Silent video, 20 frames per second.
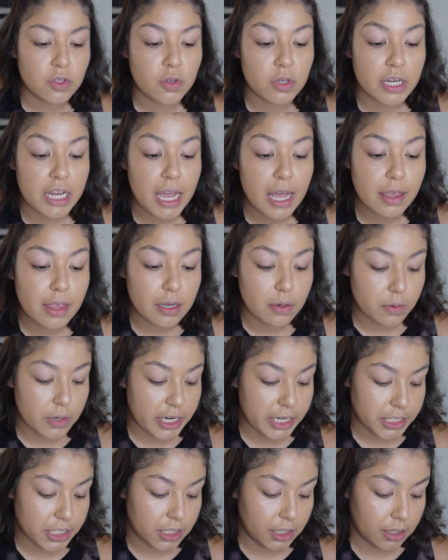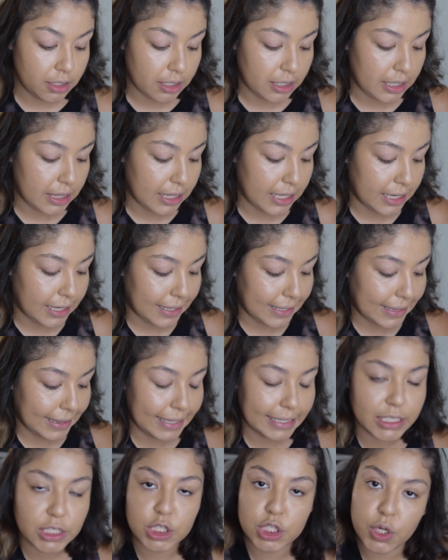So now that we're actually looking like a
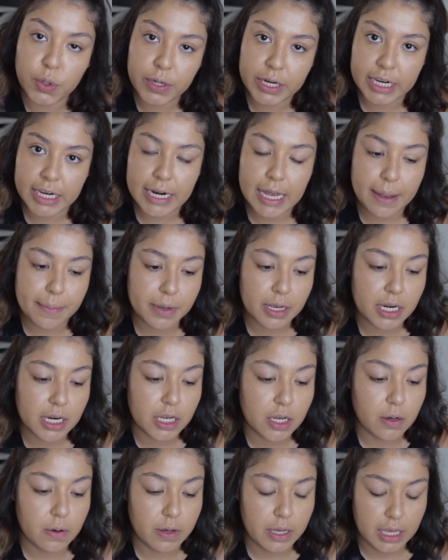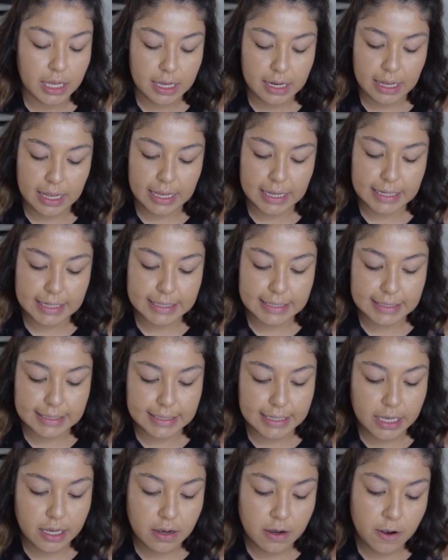glazed donut, I'm gonna go ahead and
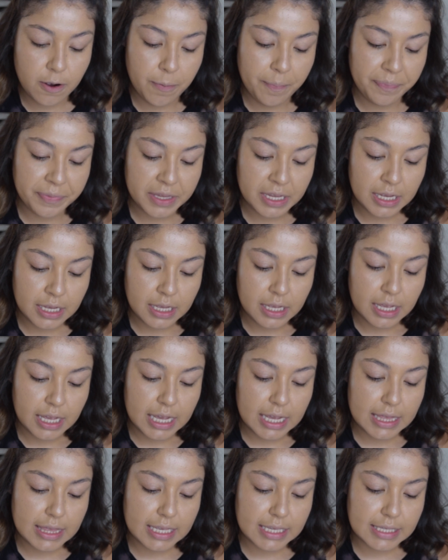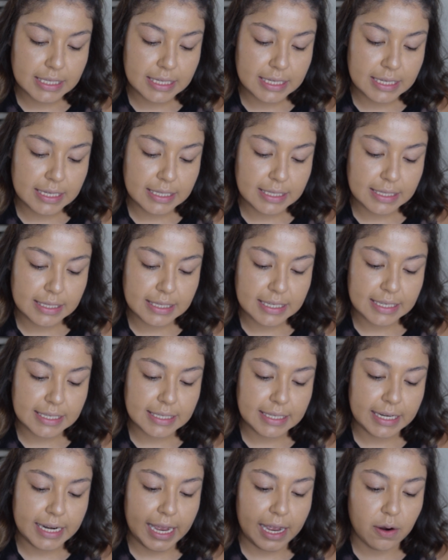conceal. And this is a
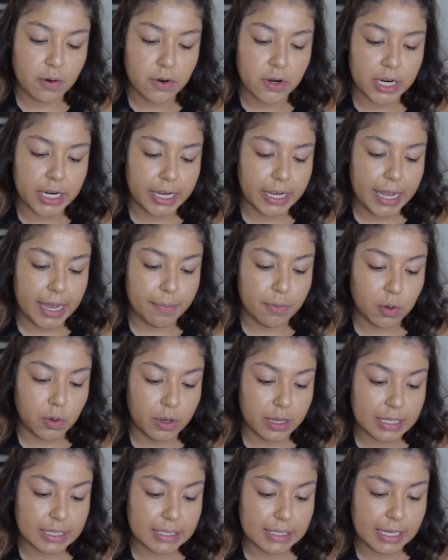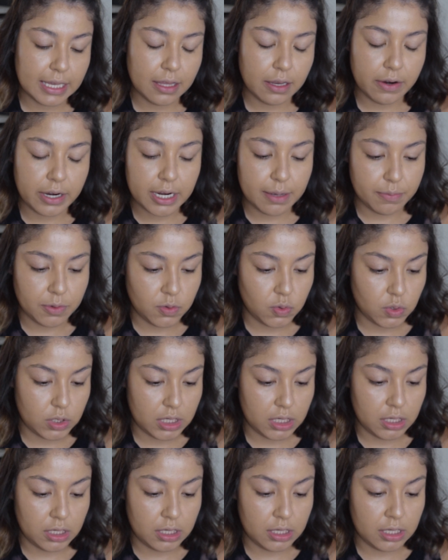16-hour Camo concealer, and I'm
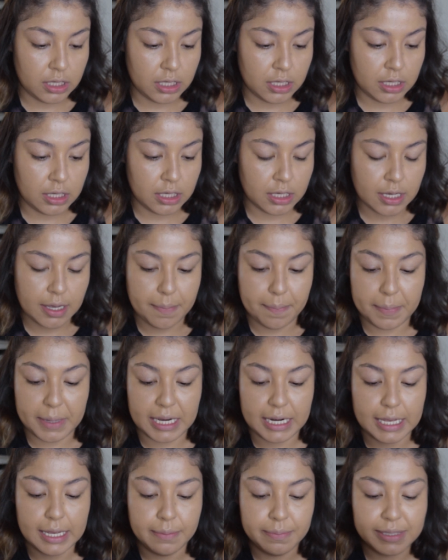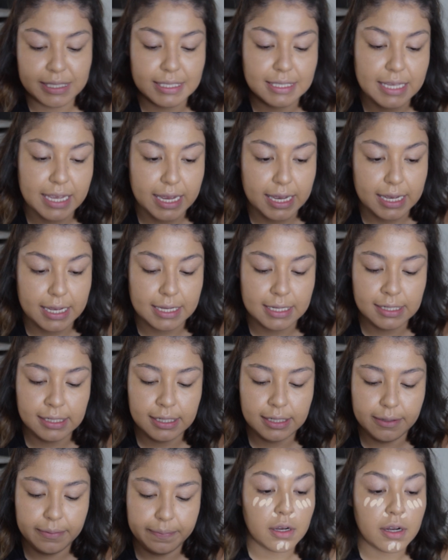using medium sand.
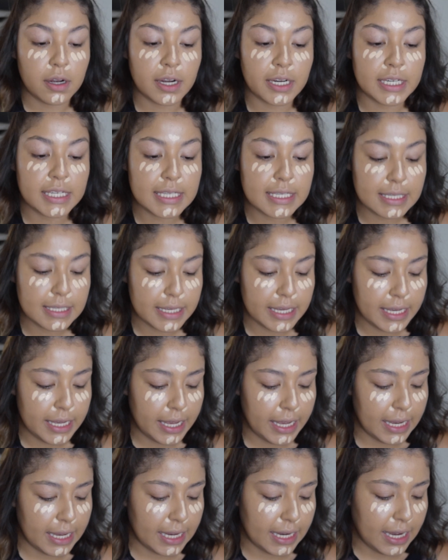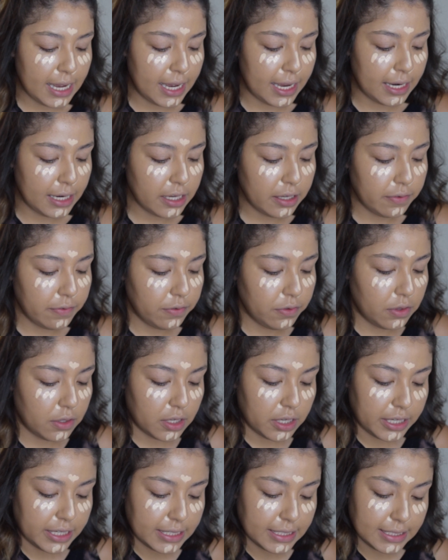Honestly, it kind of
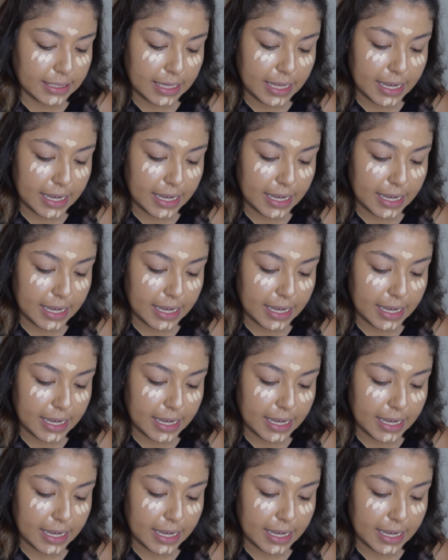looks